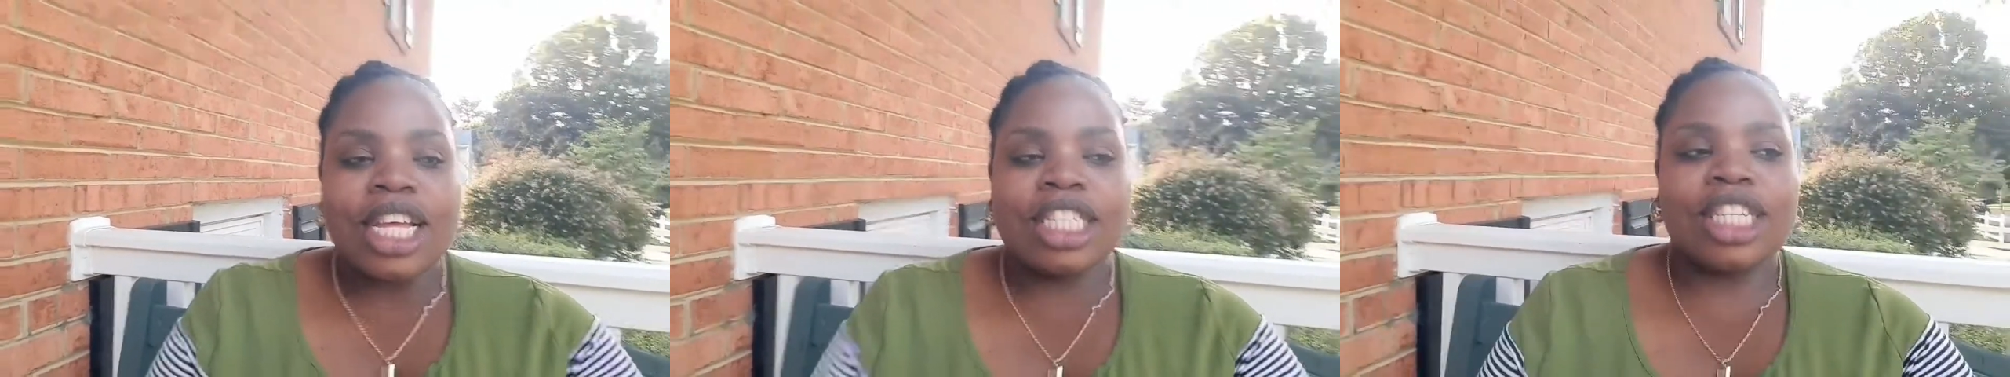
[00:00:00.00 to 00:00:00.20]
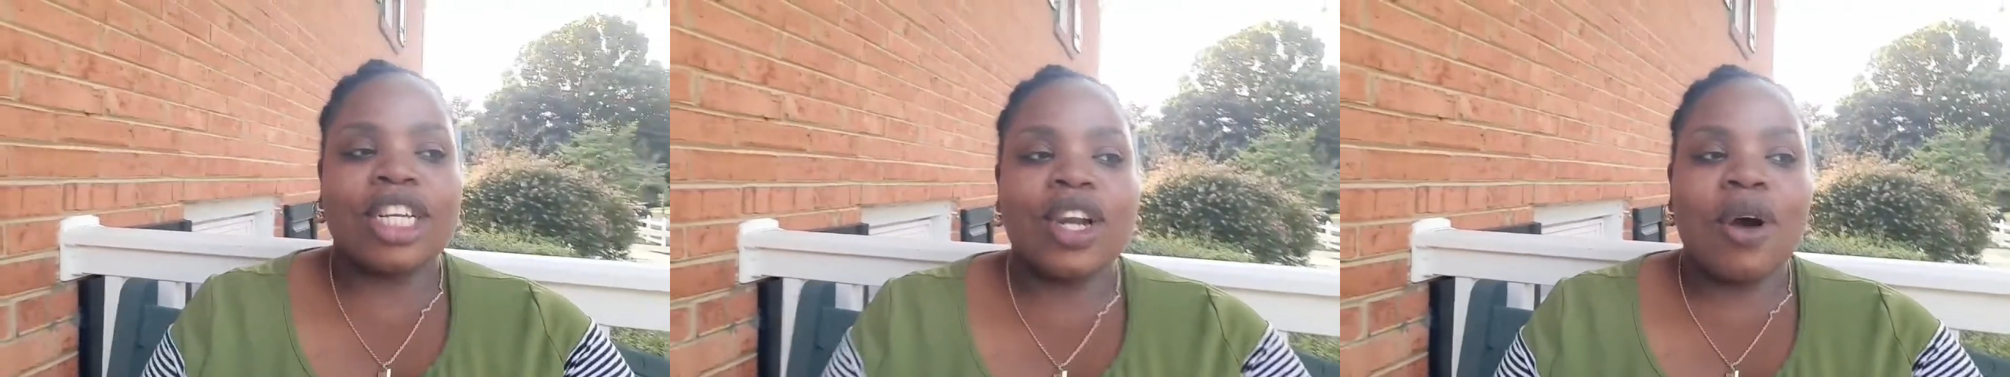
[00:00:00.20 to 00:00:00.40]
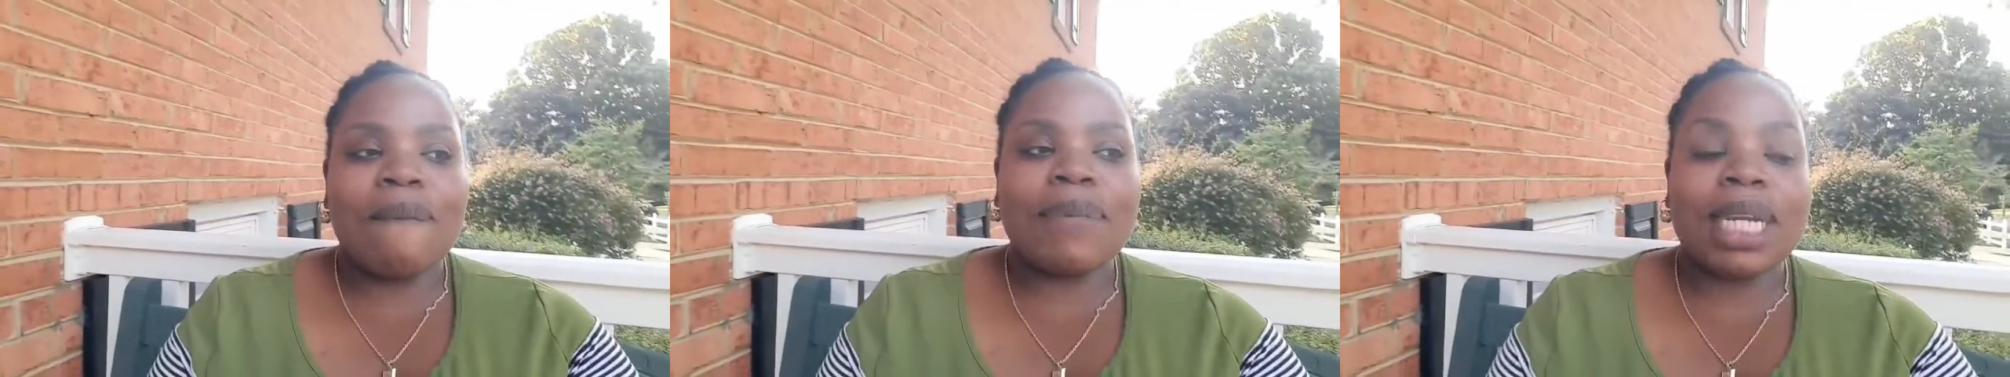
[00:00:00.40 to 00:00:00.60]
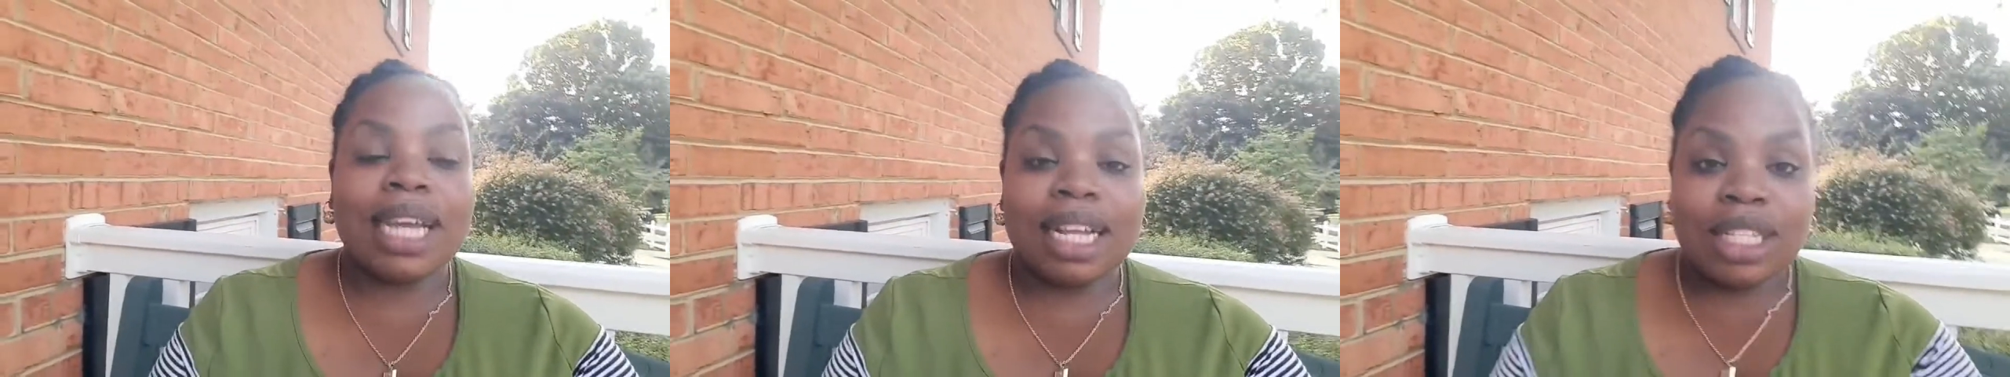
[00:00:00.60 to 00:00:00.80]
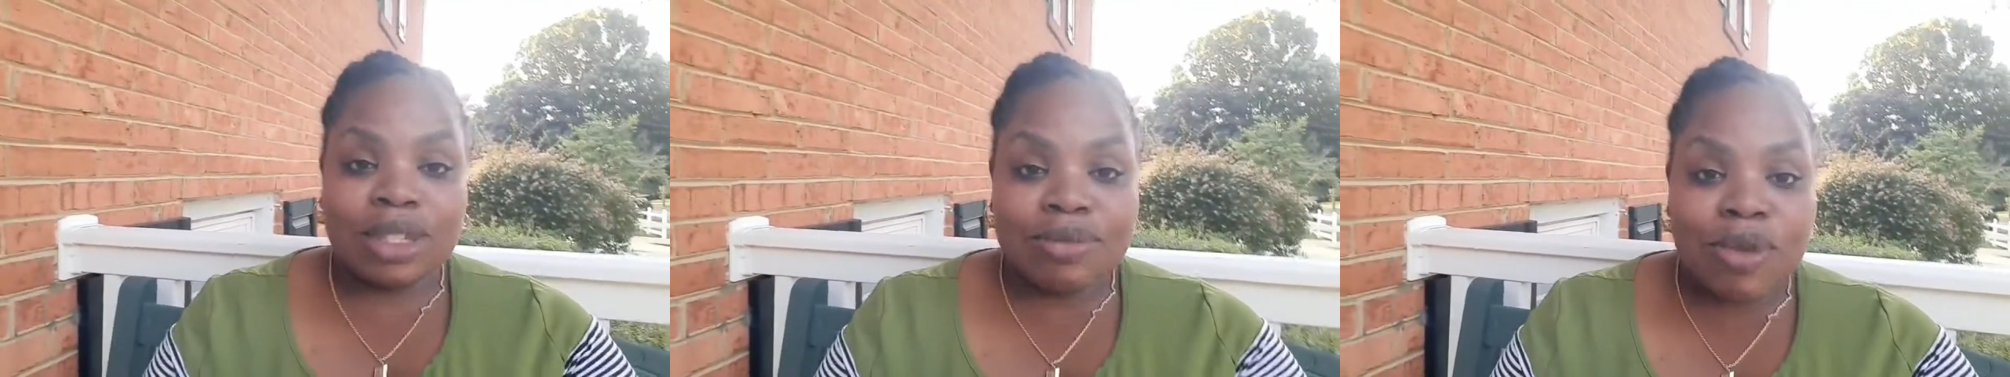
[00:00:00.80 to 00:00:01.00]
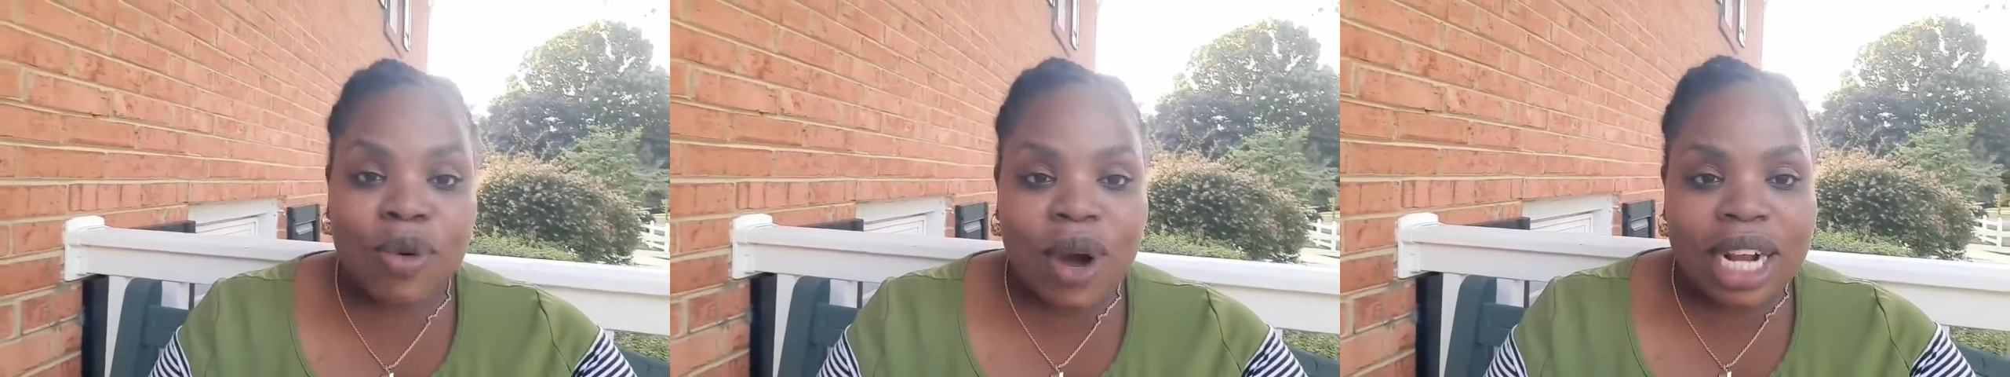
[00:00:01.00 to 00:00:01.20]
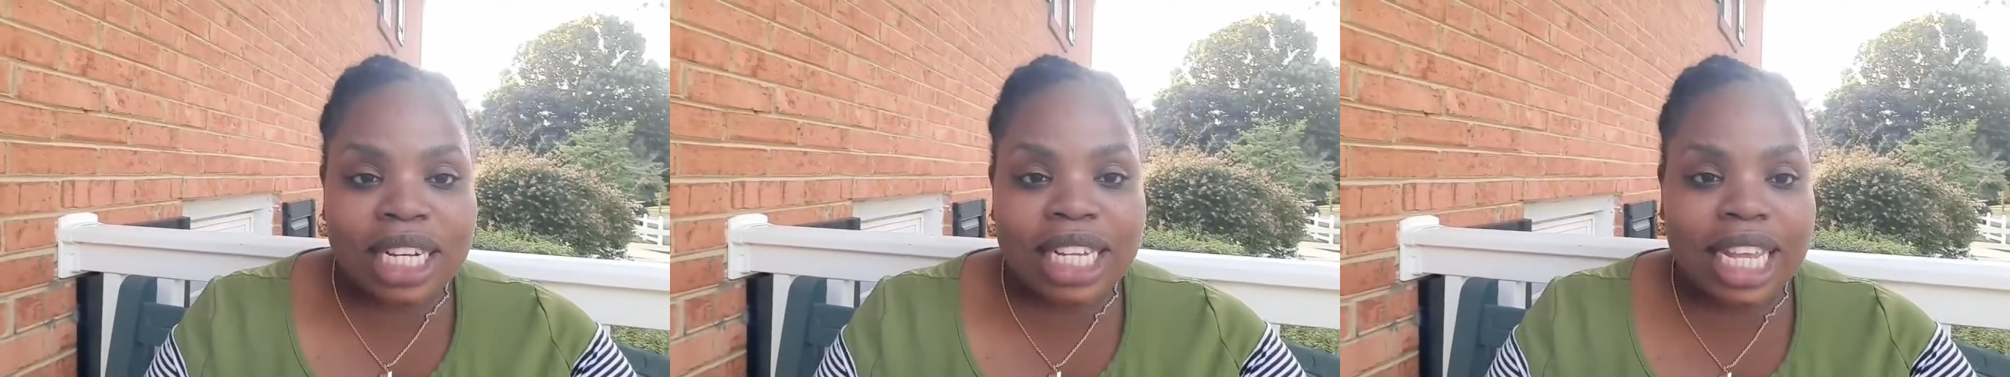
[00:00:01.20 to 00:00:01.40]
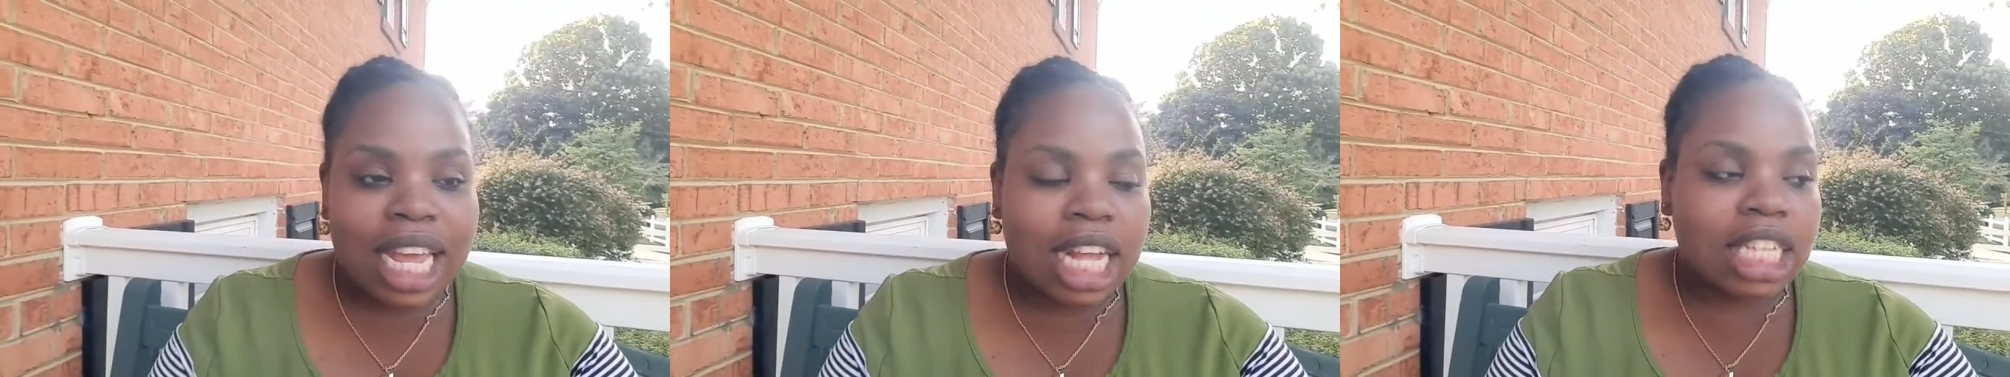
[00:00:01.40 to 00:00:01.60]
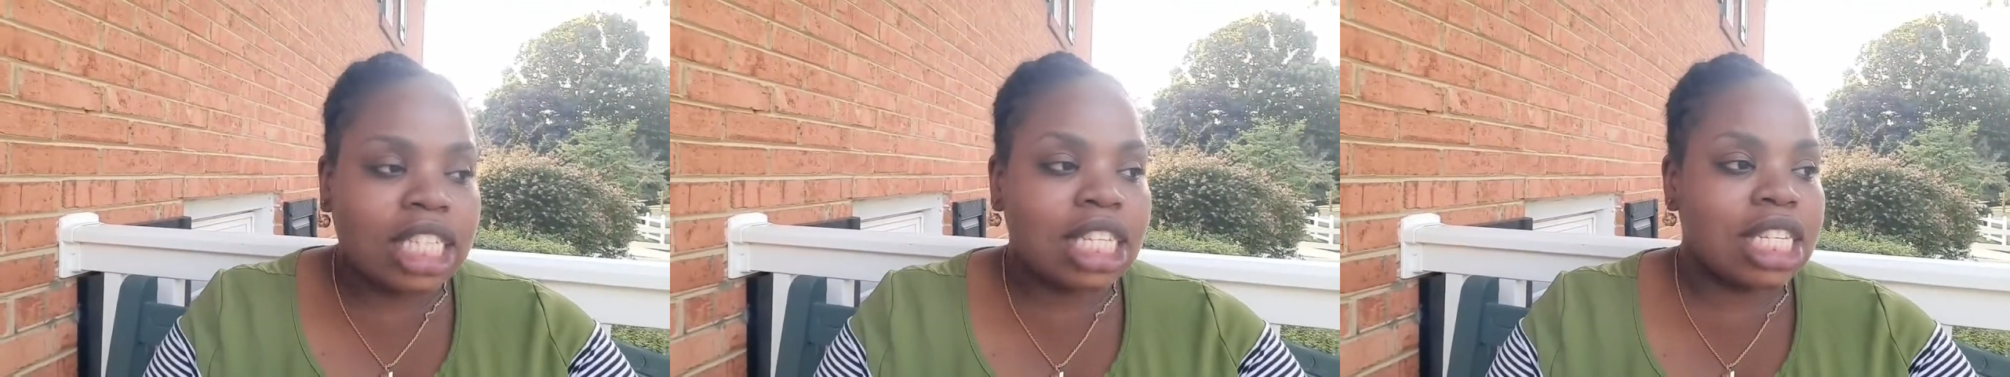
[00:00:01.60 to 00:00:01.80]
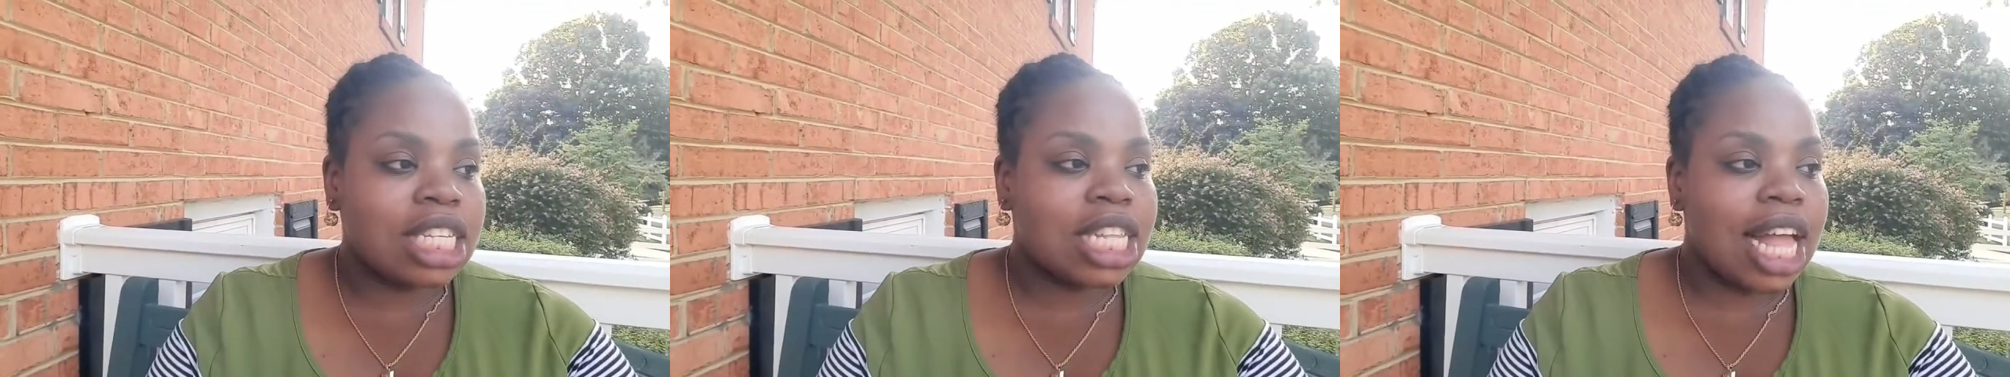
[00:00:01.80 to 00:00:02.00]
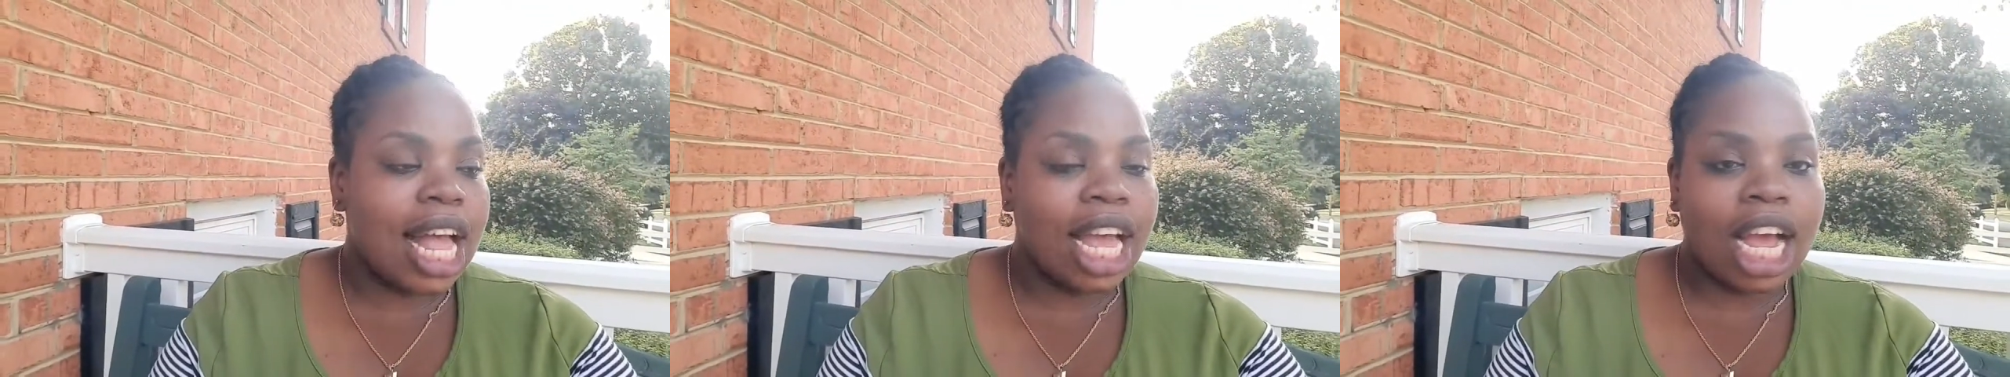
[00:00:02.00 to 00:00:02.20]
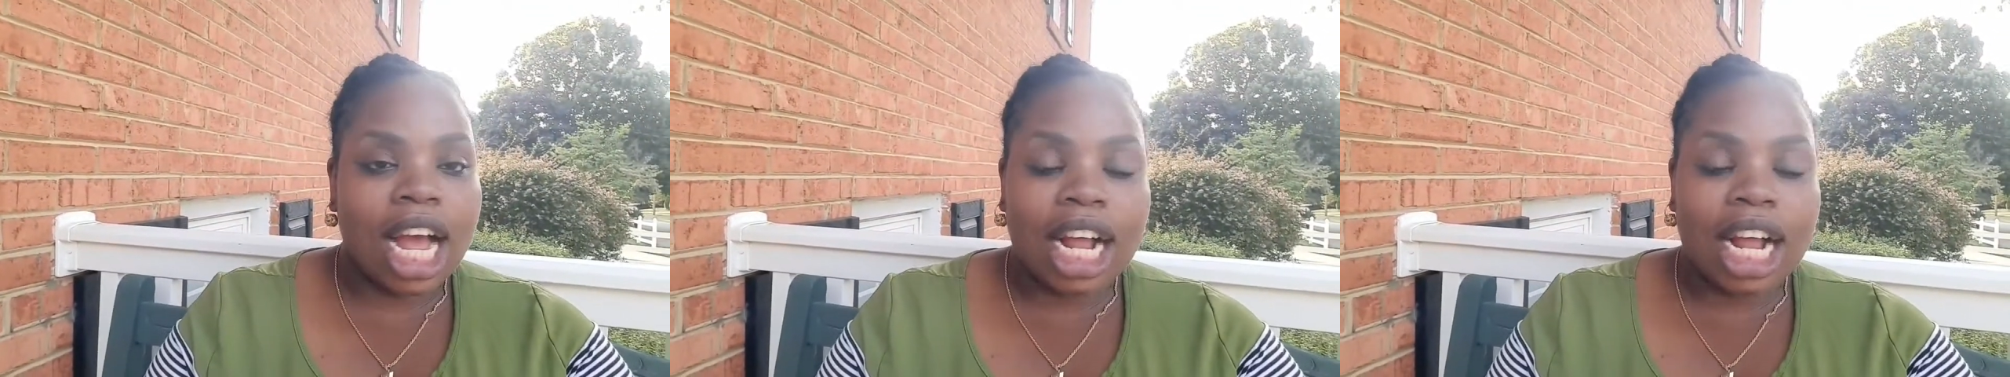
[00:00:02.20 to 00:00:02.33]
So now I'm gonna get to my 1K and she's like,